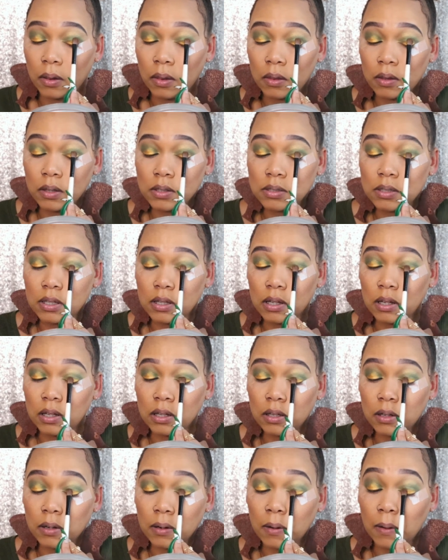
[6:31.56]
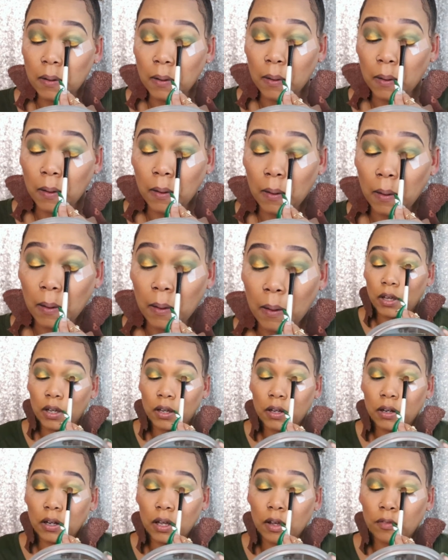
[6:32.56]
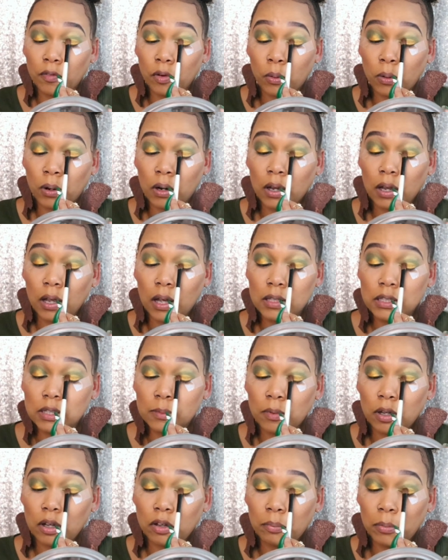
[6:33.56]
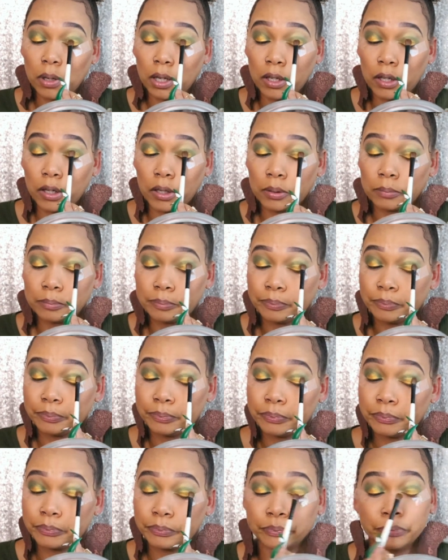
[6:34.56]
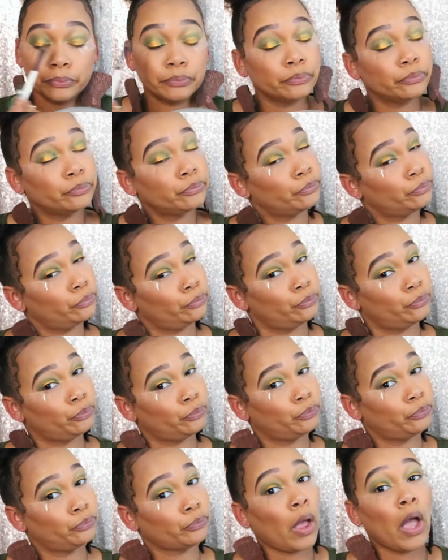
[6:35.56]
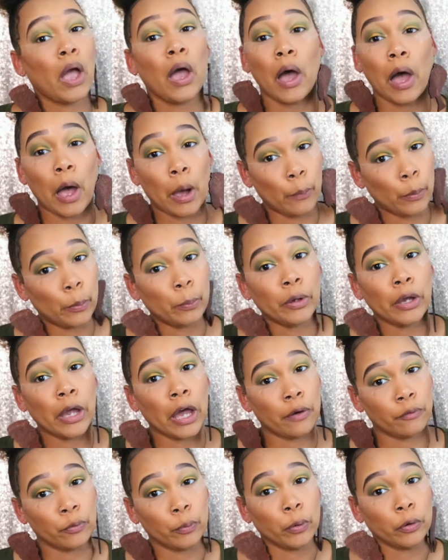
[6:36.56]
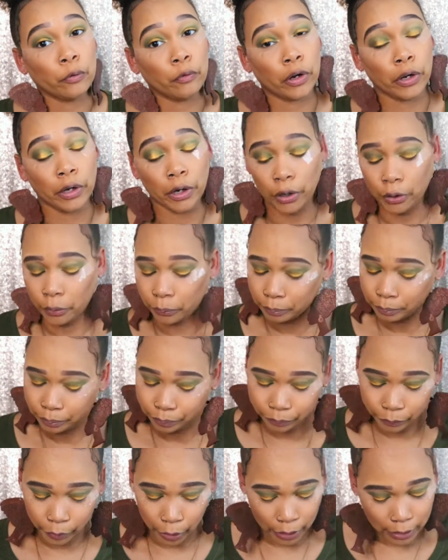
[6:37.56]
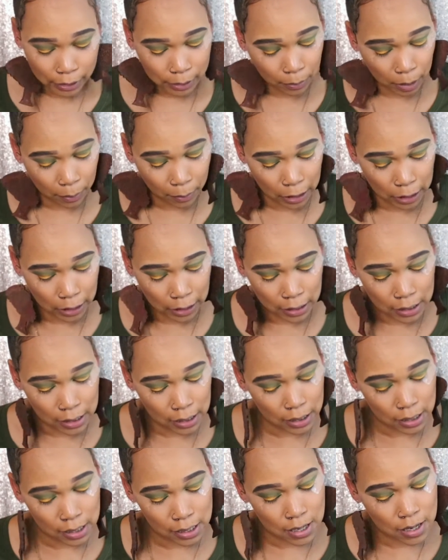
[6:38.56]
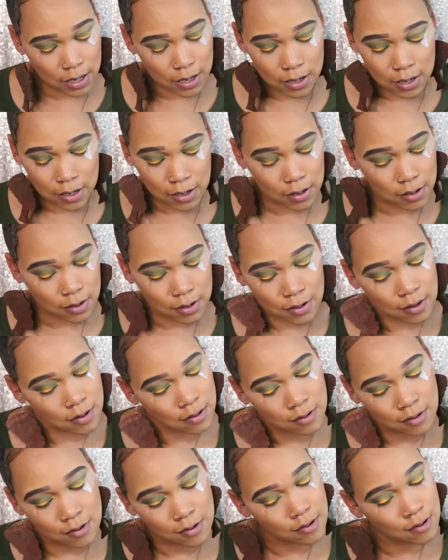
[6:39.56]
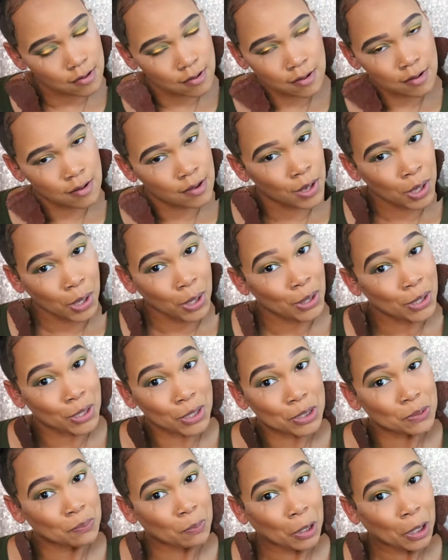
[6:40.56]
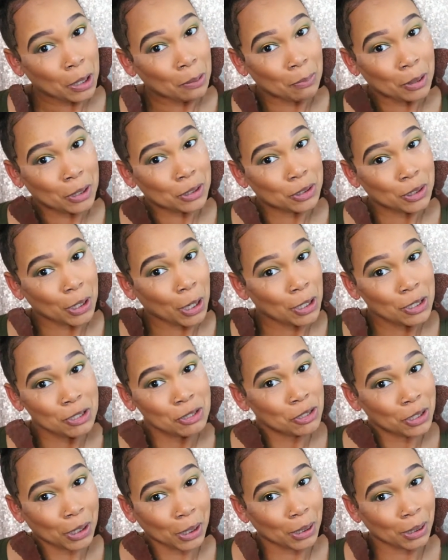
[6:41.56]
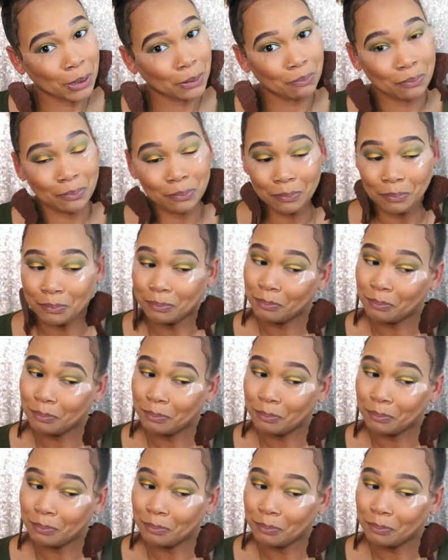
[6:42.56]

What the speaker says: this color. If I could have an orgasm off makeup, I will be having one right now. Cause baby, this pigmentation